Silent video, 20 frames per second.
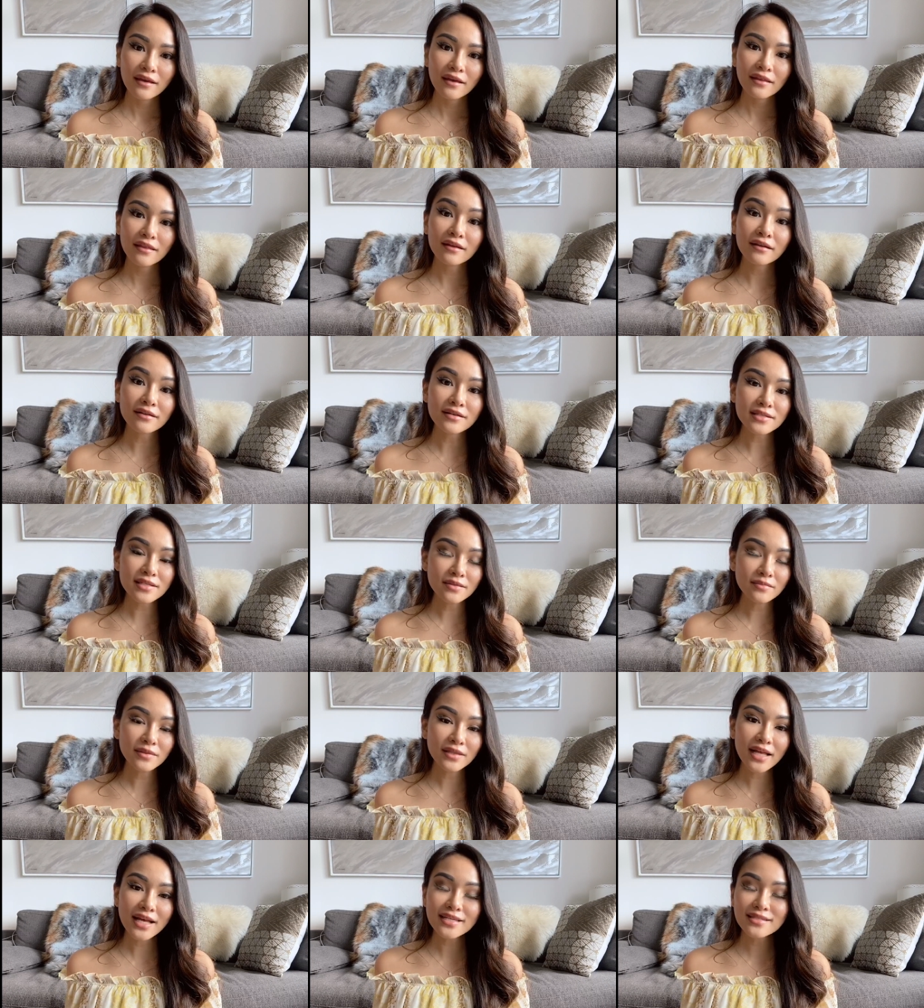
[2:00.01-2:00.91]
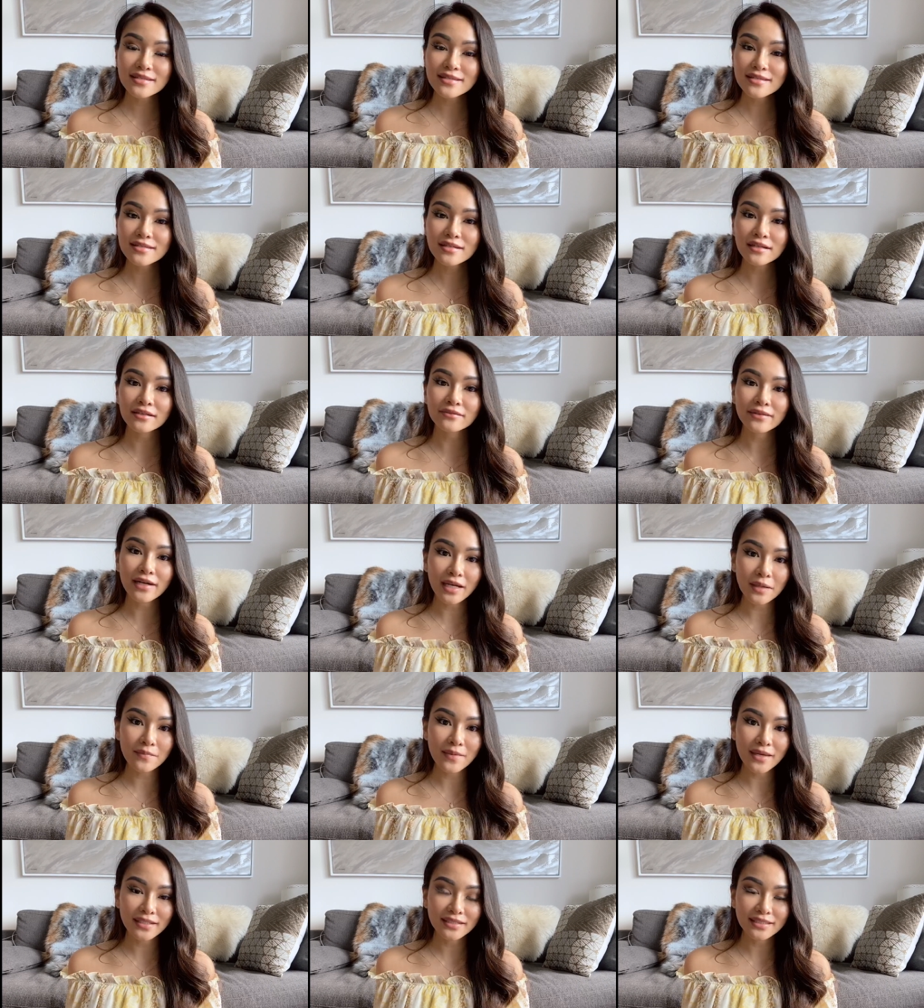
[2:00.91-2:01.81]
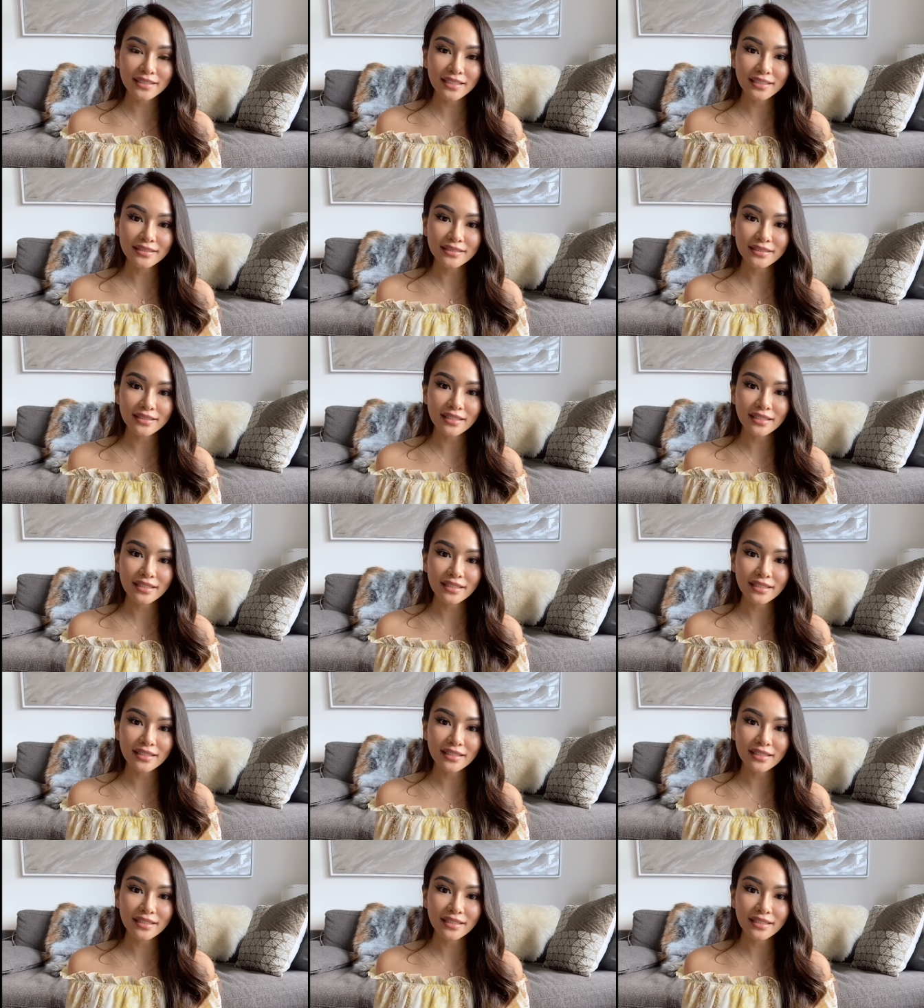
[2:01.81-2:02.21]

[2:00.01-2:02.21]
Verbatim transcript: There are some classes that are recommended